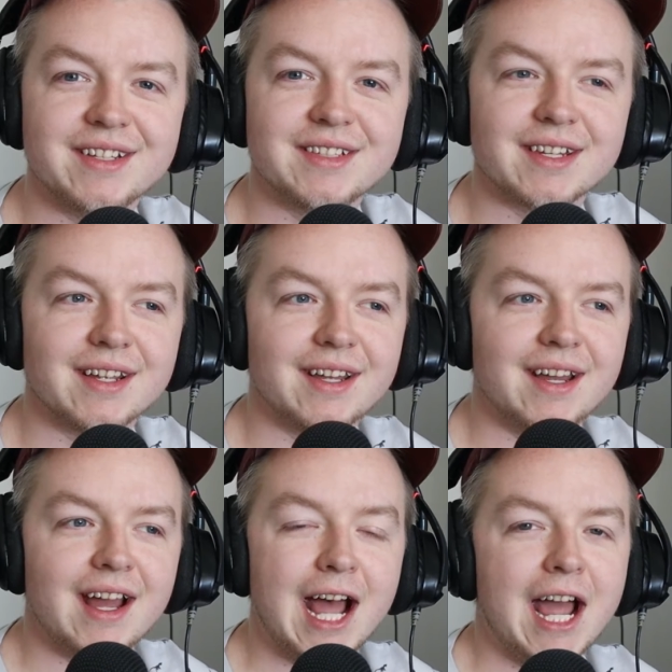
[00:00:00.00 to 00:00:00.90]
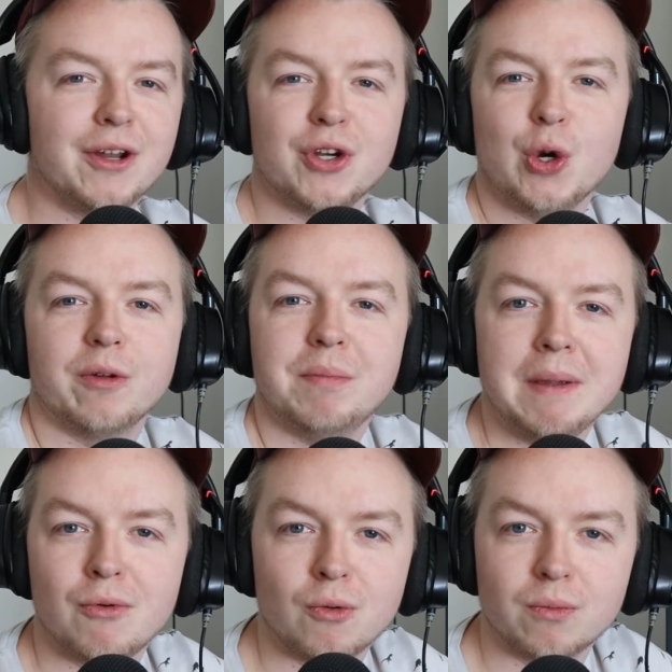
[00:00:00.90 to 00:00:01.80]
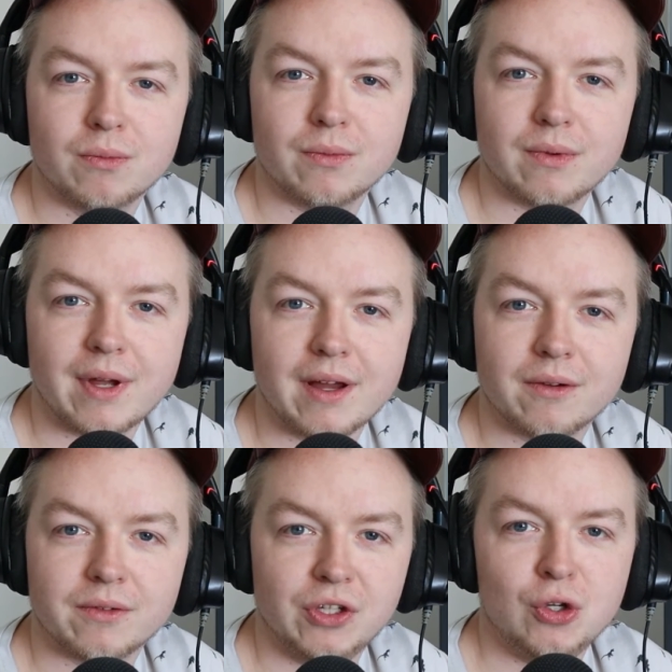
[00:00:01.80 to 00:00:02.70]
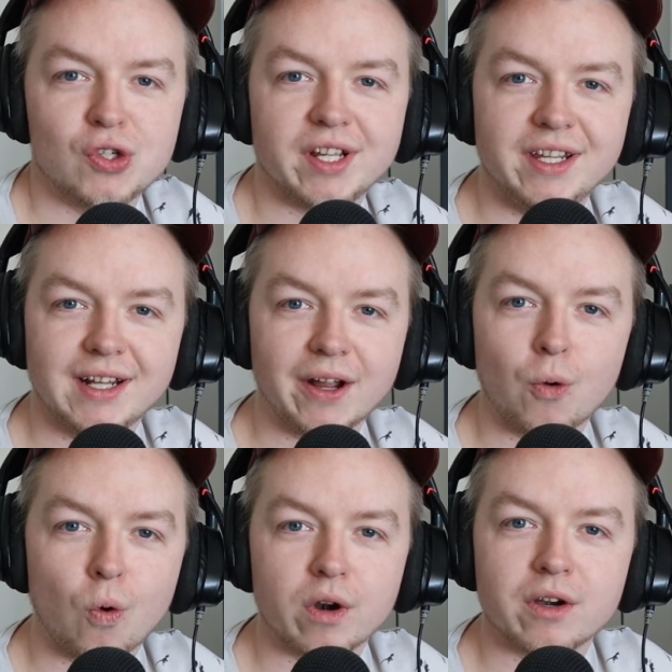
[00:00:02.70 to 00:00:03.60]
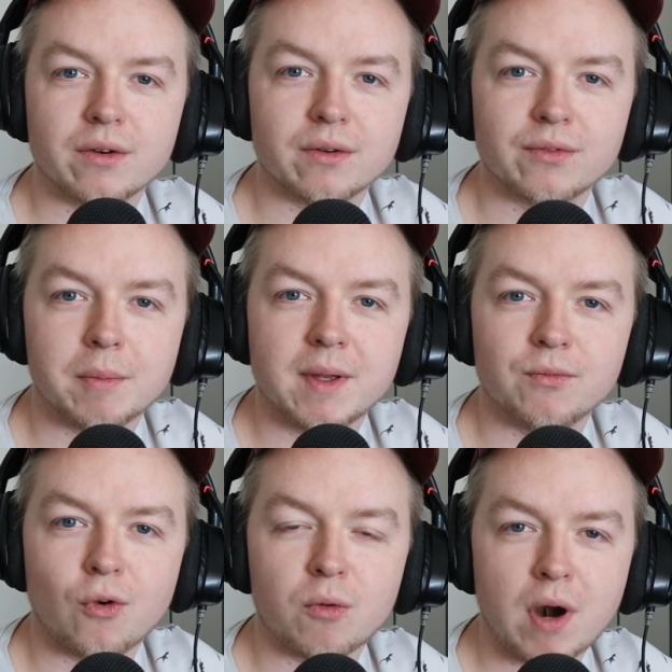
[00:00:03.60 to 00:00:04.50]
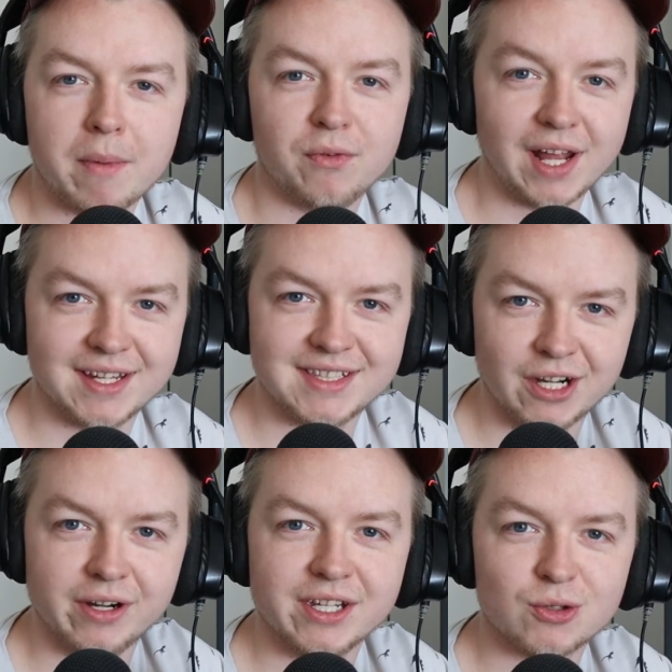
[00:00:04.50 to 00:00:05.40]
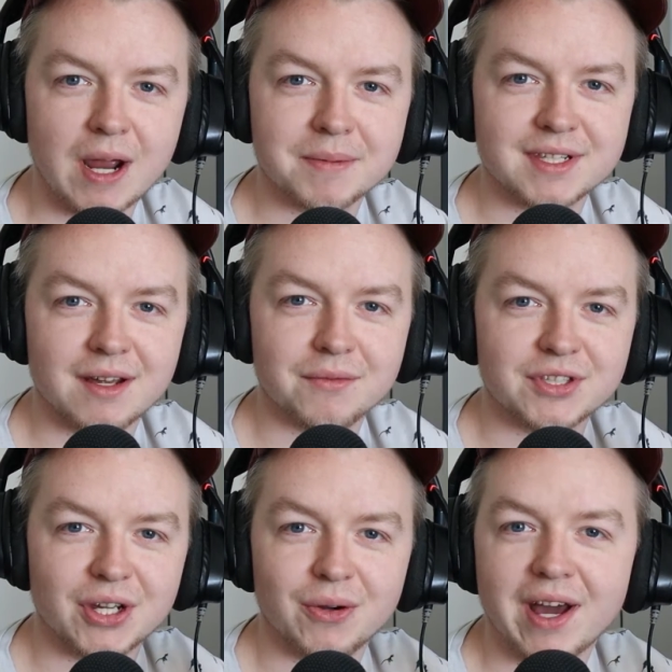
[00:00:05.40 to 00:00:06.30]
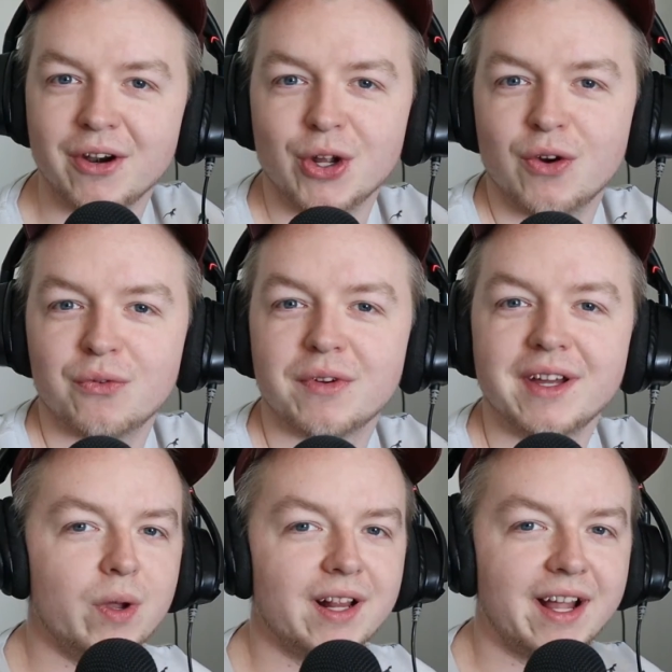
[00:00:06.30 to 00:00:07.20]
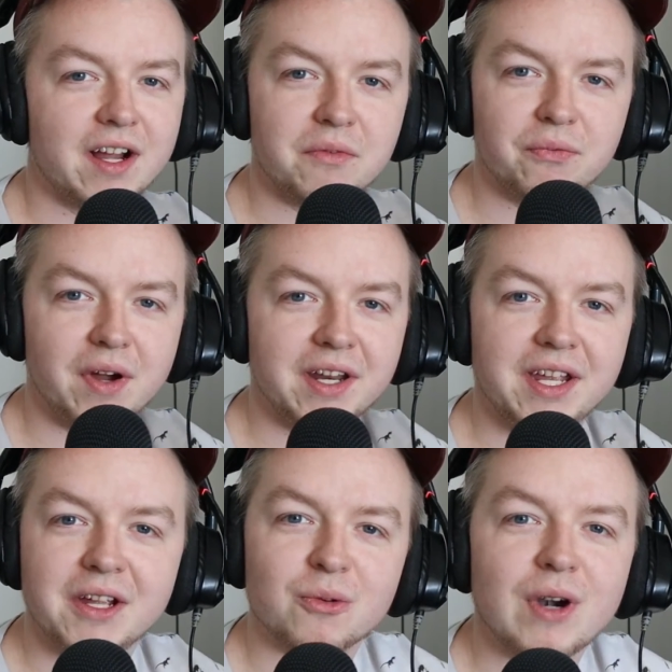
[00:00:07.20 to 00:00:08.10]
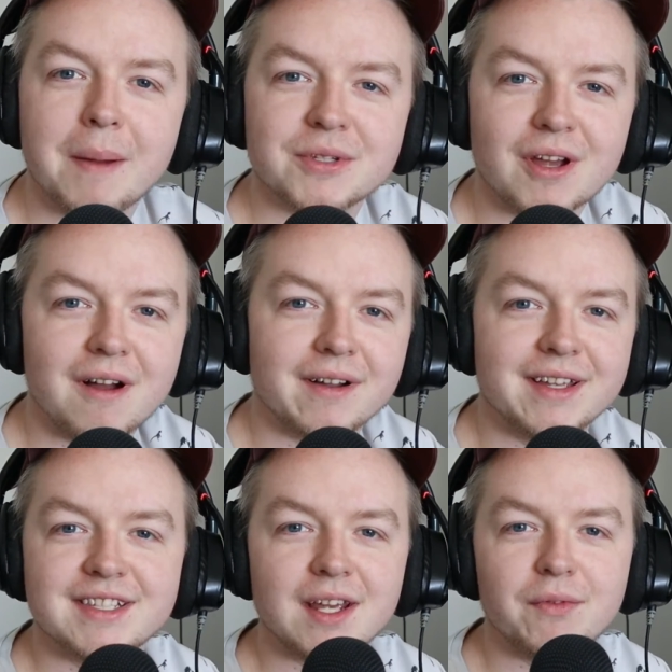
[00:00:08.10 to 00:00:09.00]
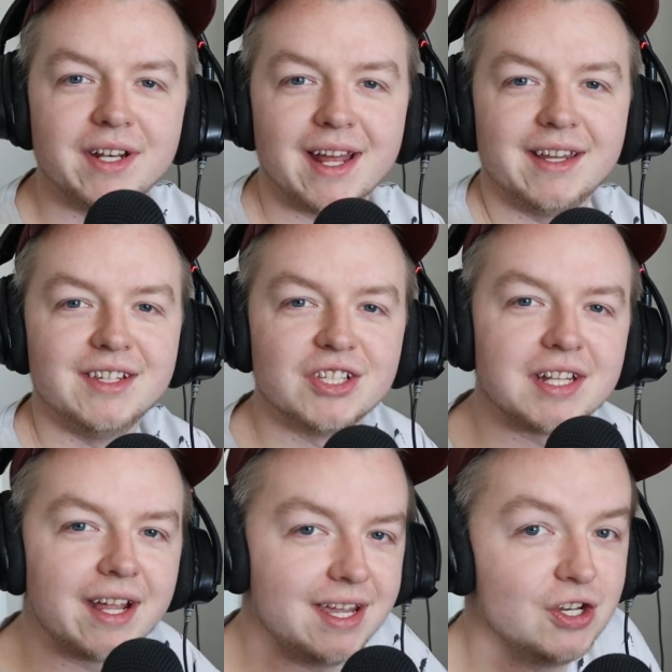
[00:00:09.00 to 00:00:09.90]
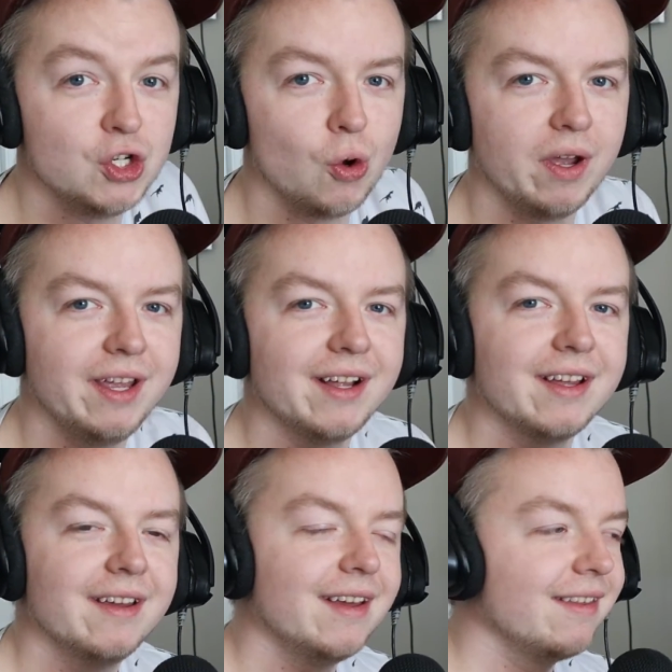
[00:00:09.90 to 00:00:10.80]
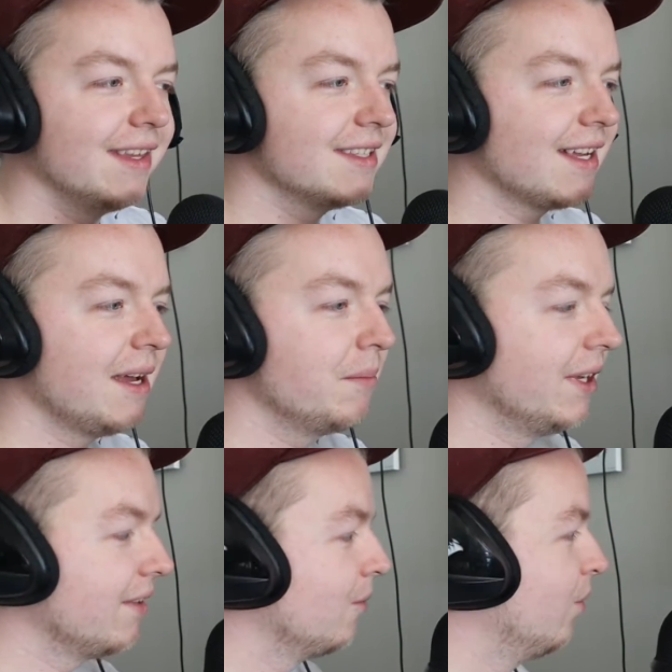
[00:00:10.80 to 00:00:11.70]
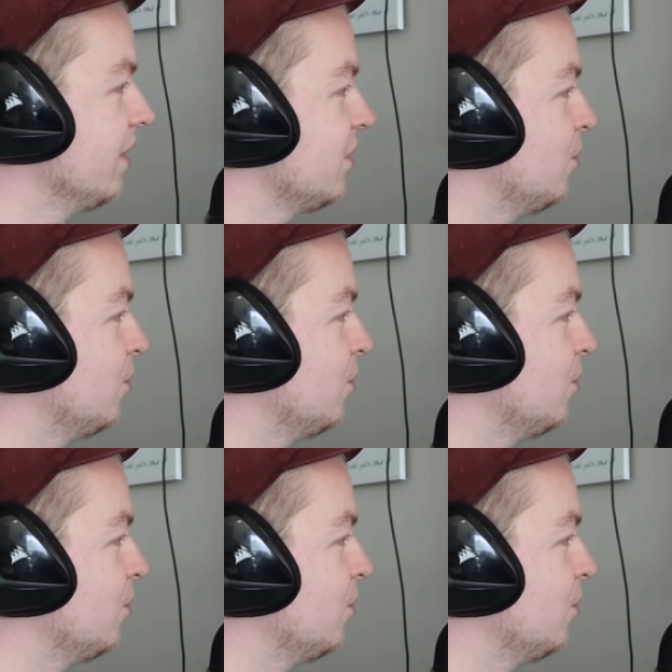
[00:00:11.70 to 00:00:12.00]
cuz I don't know what people usually like order from him for probably for like serious rap stuff so i don't know if doing like a funny rap song is something that he's just like enjoying this time but what